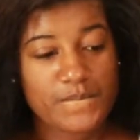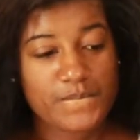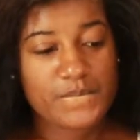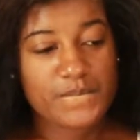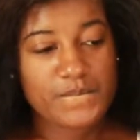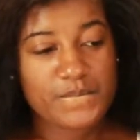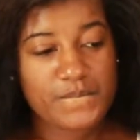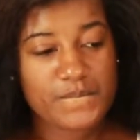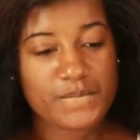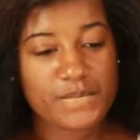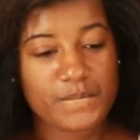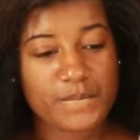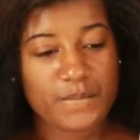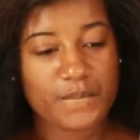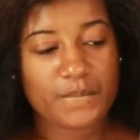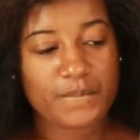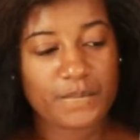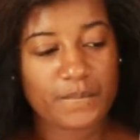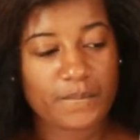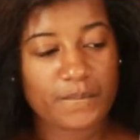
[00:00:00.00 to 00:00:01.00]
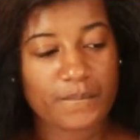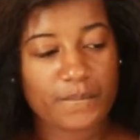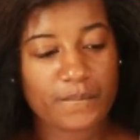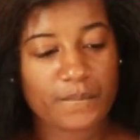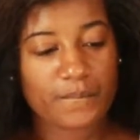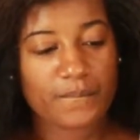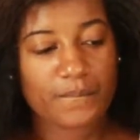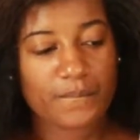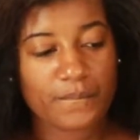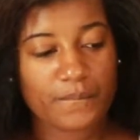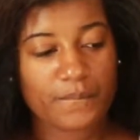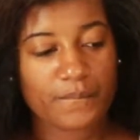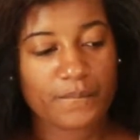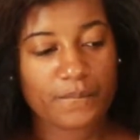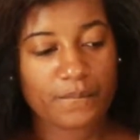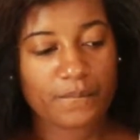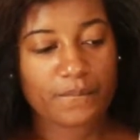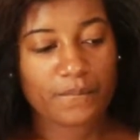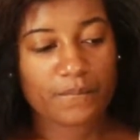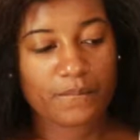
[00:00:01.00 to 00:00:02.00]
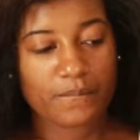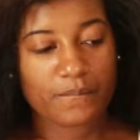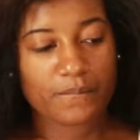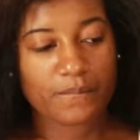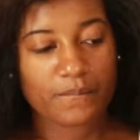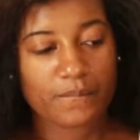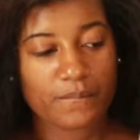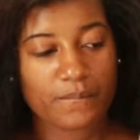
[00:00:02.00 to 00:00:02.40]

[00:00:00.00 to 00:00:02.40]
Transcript: [no speech]